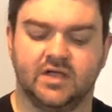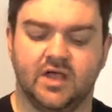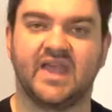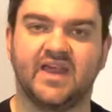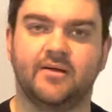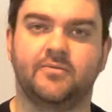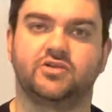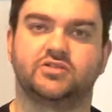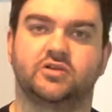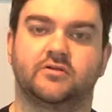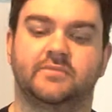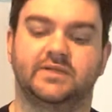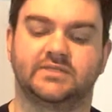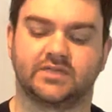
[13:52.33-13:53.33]
And I'm also going
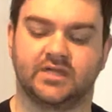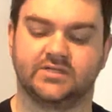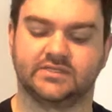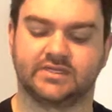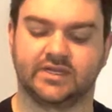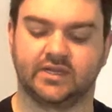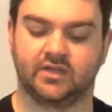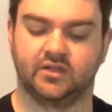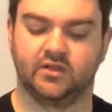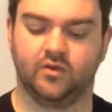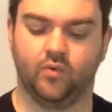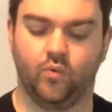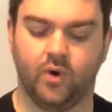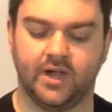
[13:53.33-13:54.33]
to be discussing
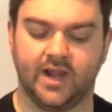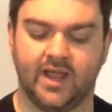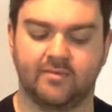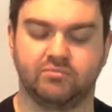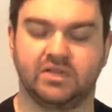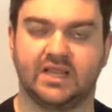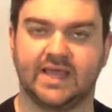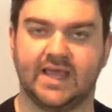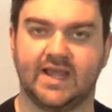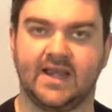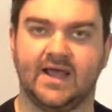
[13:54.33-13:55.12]
what I plan